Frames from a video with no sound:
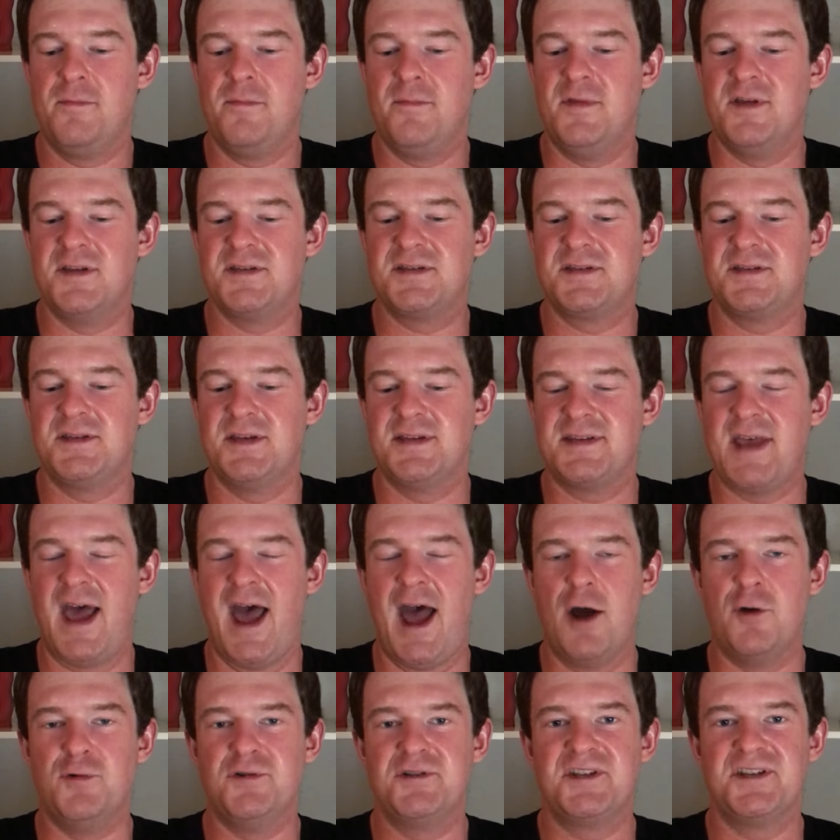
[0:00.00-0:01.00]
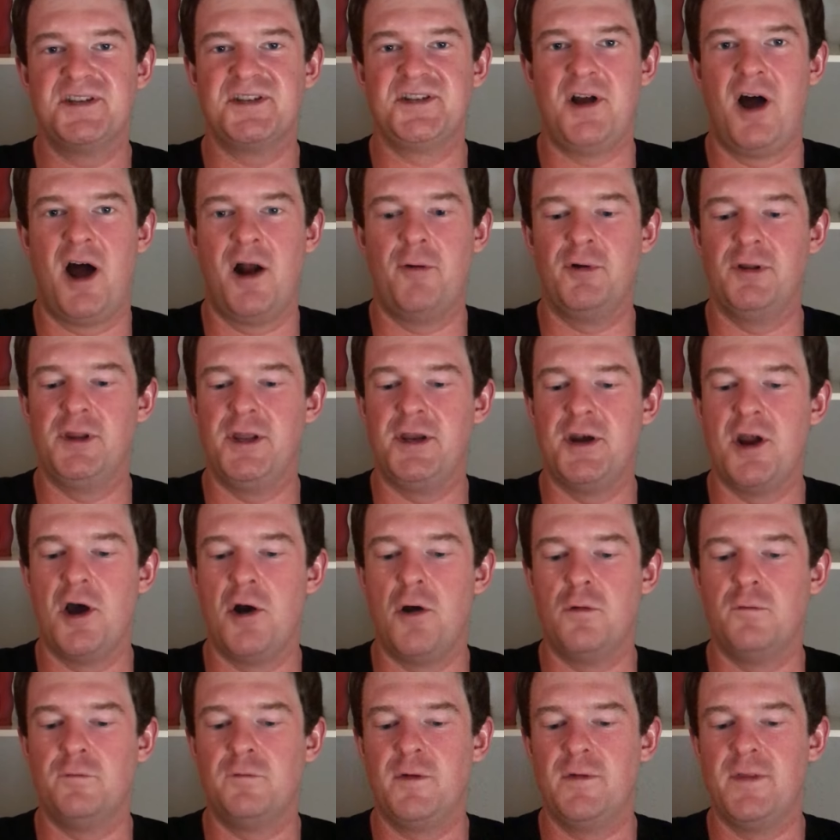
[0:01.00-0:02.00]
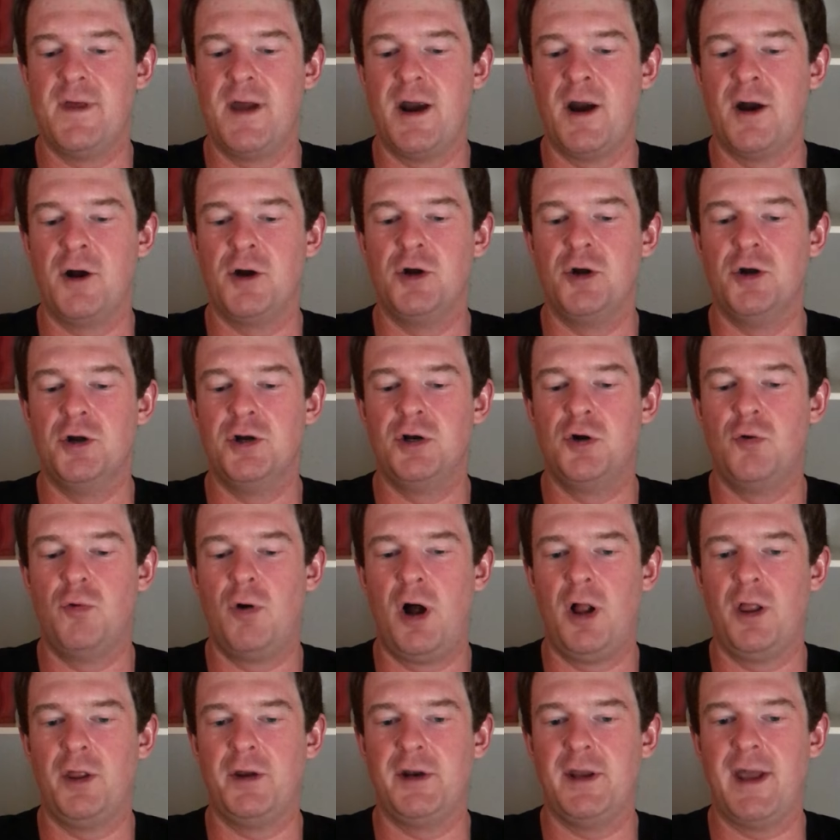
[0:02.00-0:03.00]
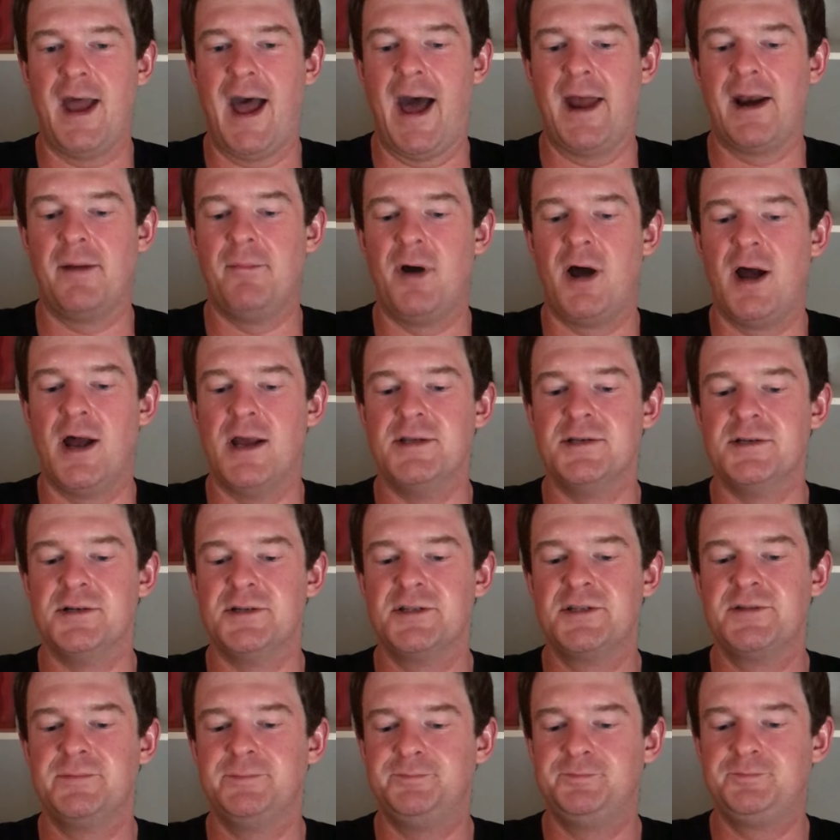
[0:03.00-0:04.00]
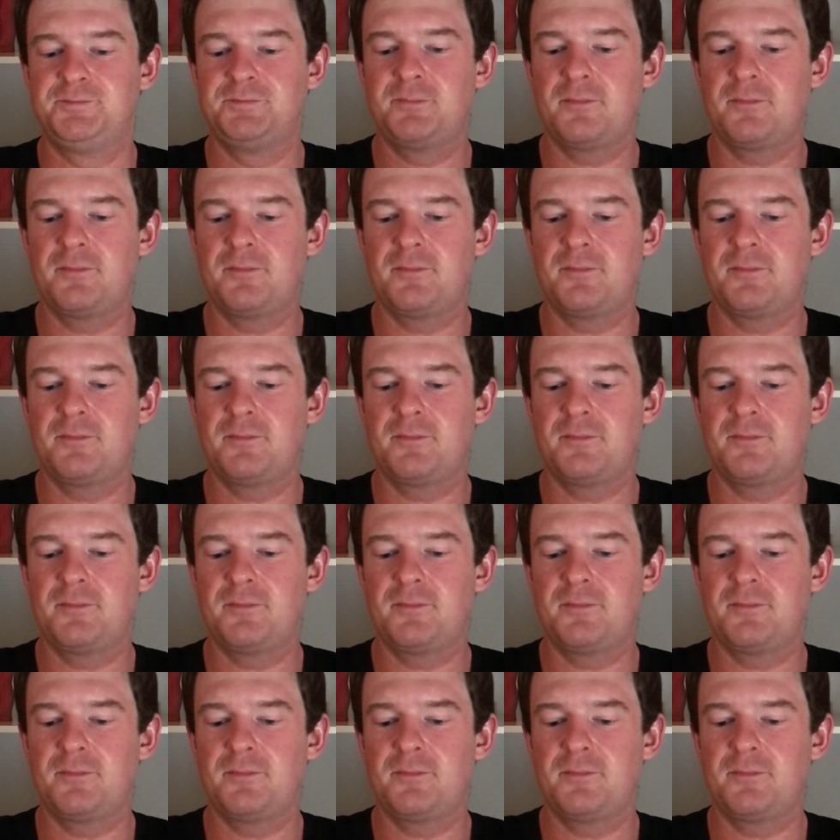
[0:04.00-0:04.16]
This house is not really known for their good quality atomizers.